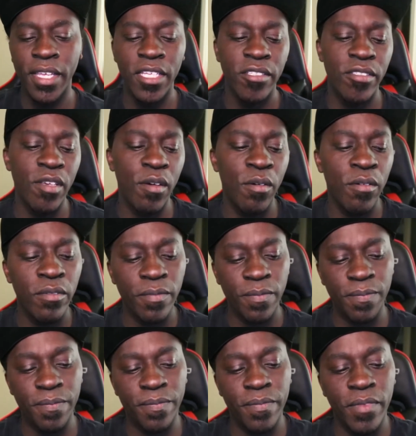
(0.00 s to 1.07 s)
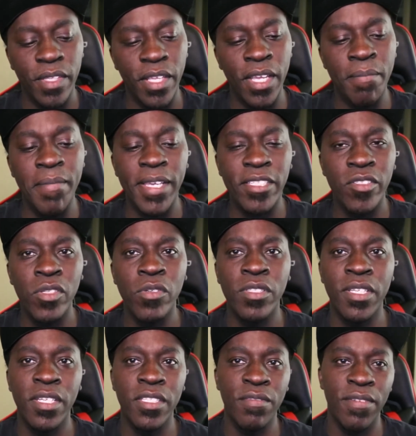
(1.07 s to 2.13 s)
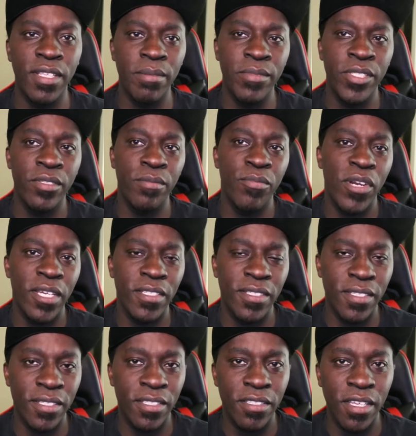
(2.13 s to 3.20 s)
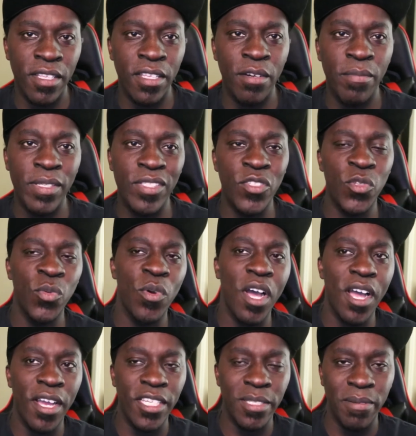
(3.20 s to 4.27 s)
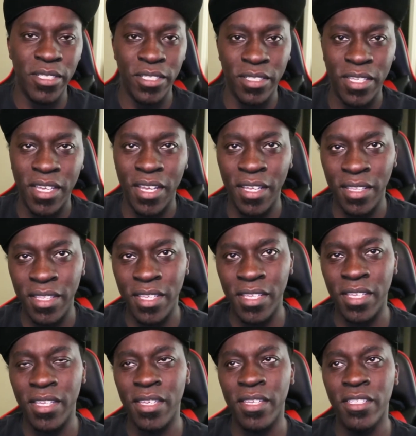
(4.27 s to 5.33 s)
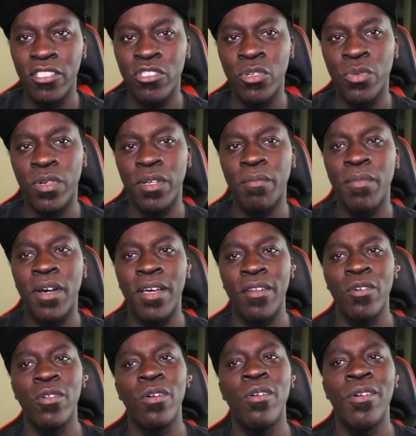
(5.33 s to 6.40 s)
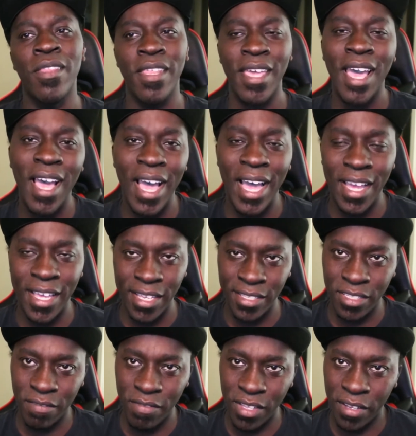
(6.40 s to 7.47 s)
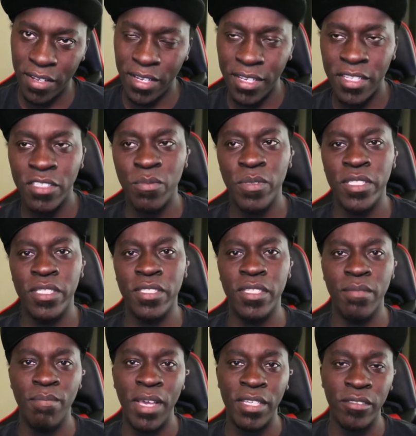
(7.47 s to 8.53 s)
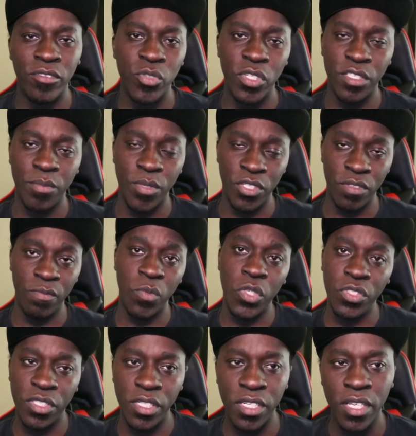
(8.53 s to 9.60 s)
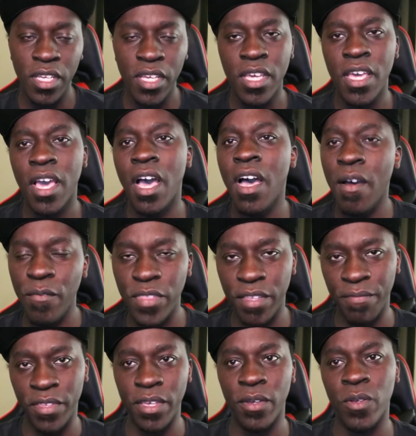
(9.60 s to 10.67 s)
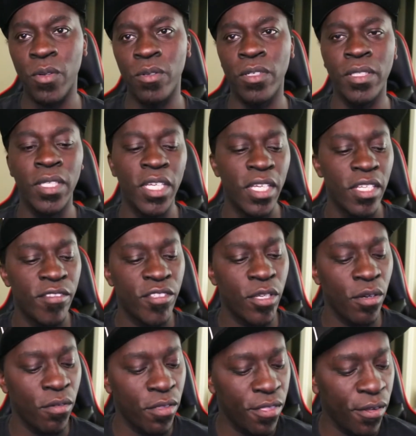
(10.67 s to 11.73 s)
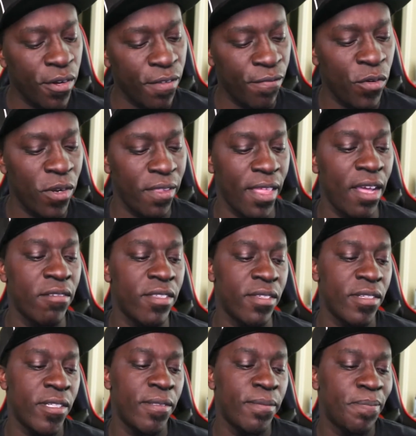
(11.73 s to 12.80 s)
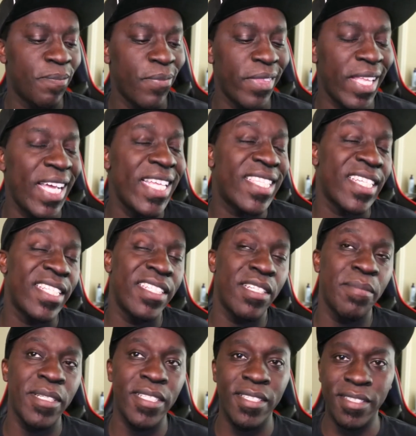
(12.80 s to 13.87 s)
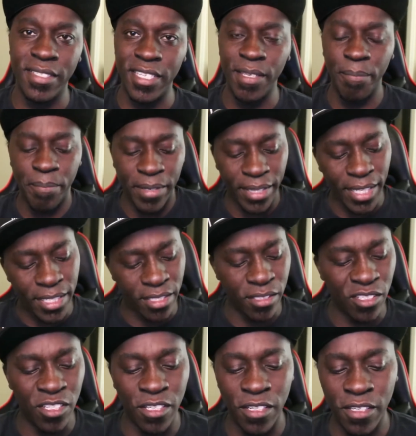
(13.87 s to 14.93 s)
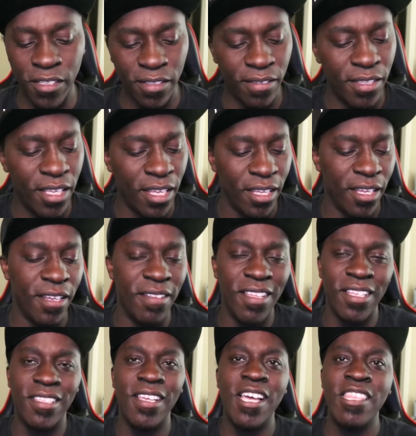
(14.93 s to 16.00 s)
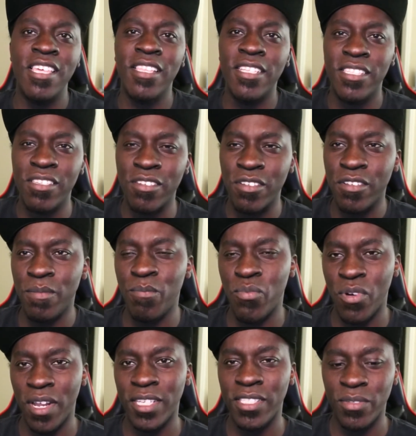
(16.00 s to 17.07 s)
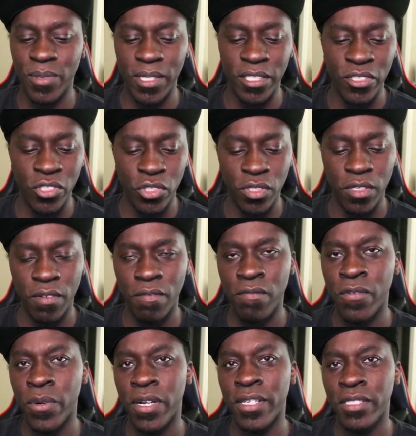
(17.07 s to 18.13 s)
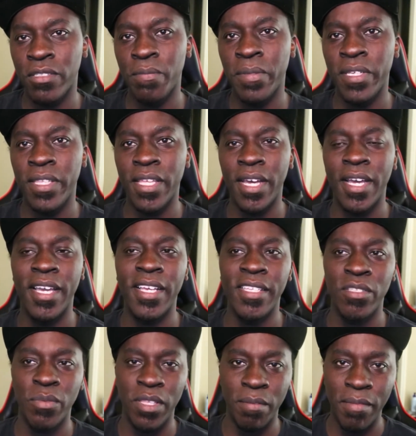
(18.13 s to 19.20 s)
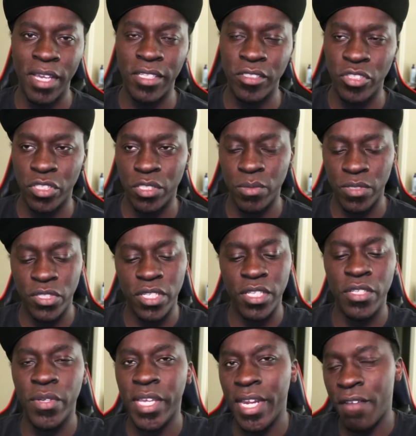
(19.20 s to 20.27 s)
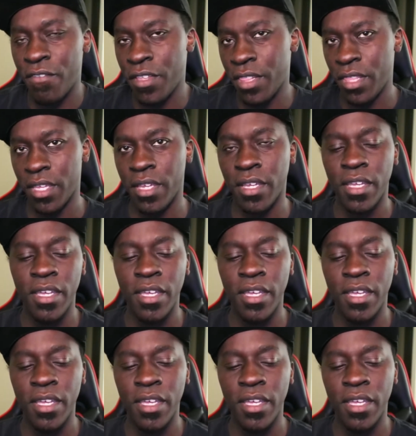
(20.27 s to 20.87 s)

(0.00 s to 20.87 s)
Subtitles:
So it makes no sense for them to price this a little bit too high, especially on the touring model or the highest of the highest, which is the manual transmission version of the vehicle. So 34,000, that's a little bit steep, but that's good. I think that's a good price range for it to be the highest with the manual transmission, and you get everything.